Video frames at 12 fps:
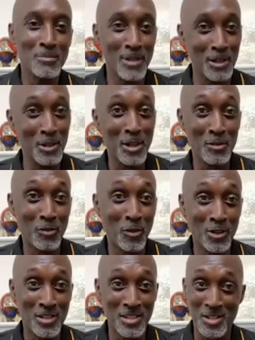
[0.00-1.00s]
We're looking
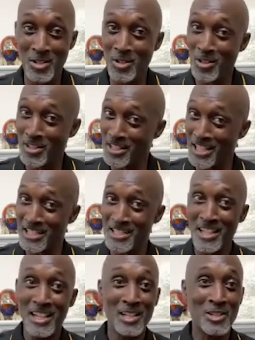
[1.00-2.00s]
forward to seeing you in the next
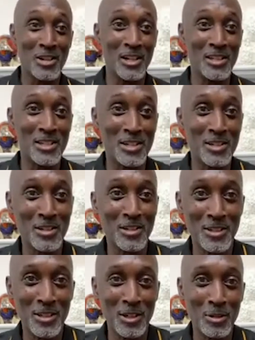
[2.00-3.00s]
training session,
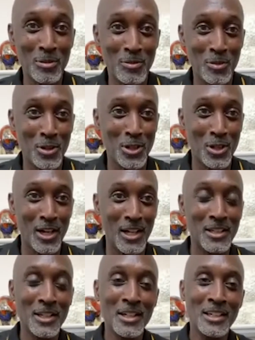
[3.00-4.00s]
you know, before you're going.
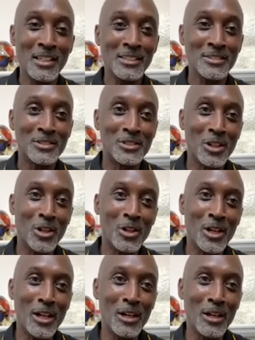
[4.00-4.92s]
So